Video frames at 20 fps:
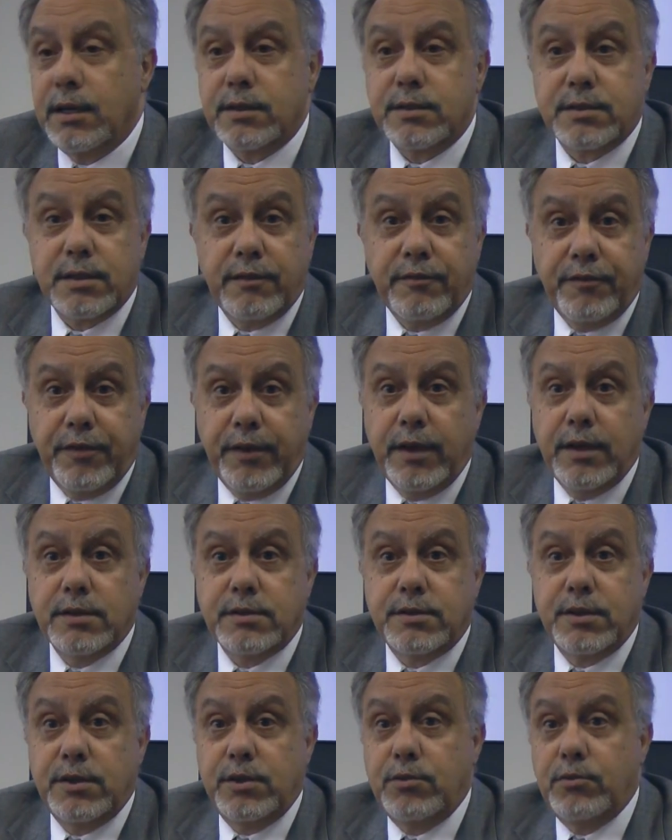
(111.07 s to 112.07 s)
Some
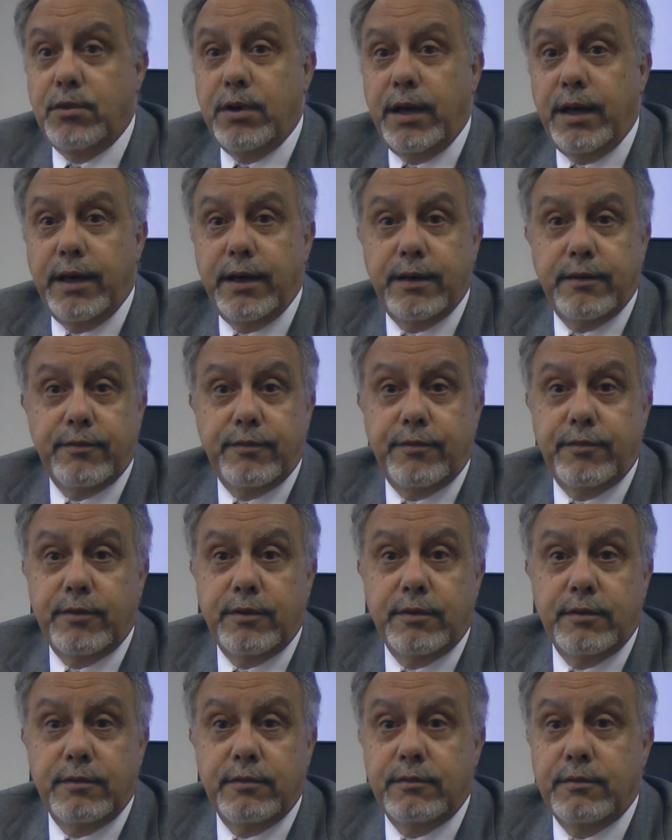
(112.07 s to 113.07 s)
fields, they do have
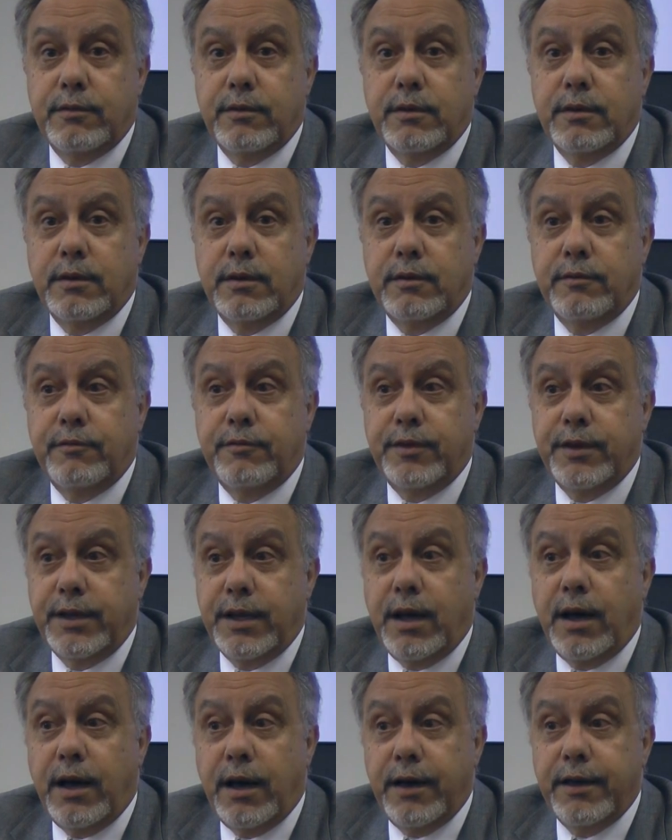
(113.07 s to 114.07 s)

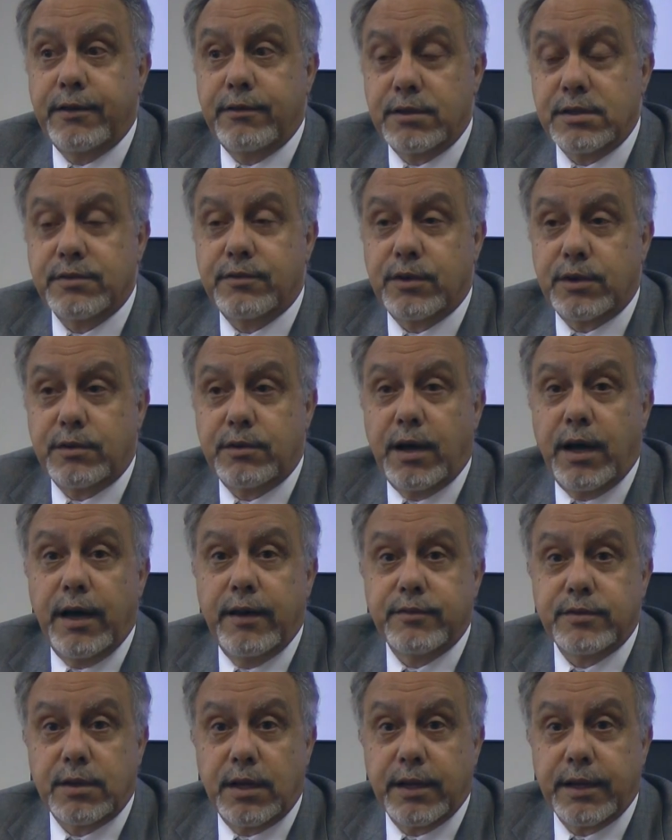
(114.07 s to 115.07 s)
very high reservoir drives,